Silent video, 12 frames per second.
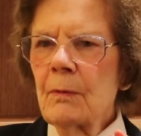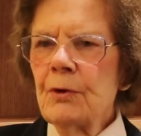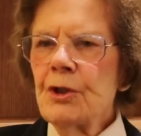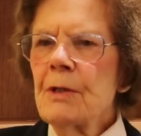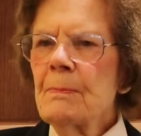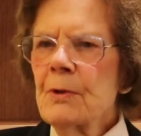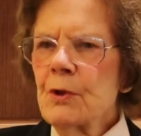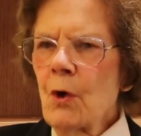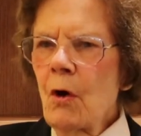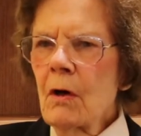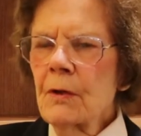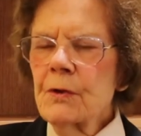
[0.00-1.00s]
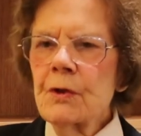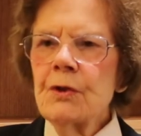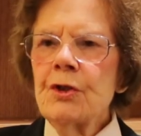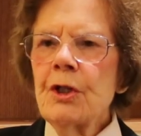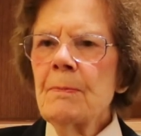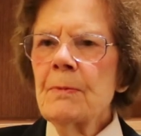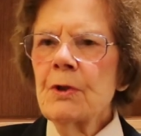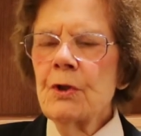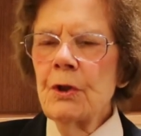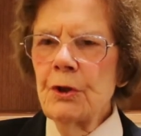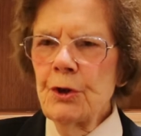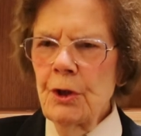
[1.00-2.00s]
gym socks and gym
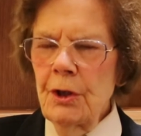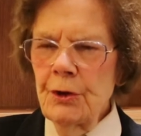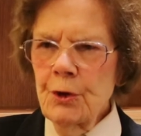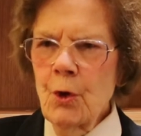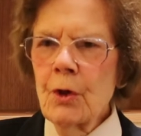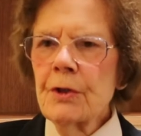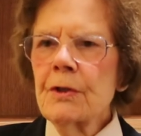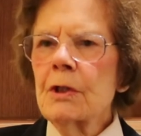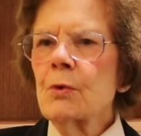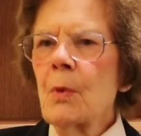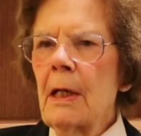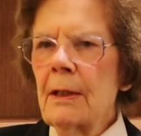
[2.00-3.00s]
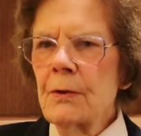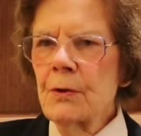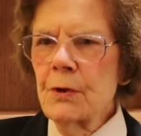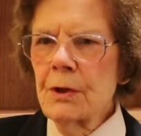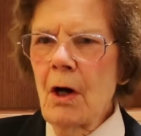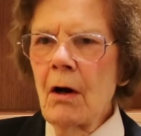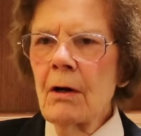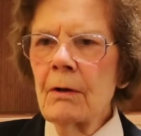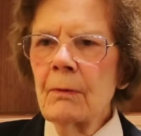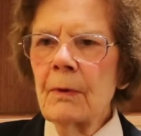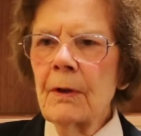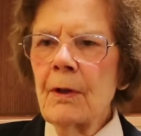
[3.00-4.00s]
sh shorts, as well as
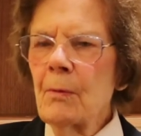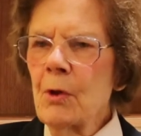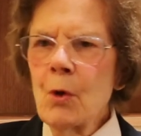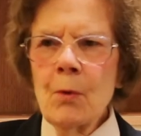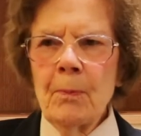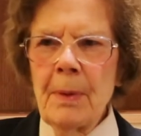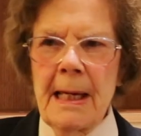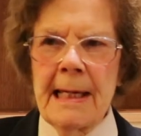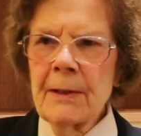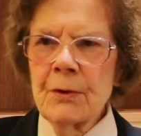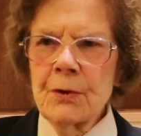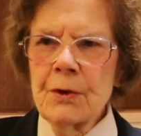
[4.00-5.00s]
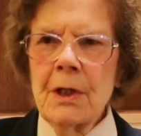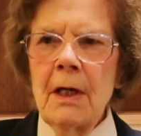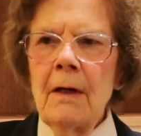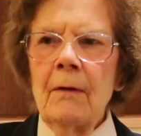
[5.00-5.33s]
our, uh, there were no pants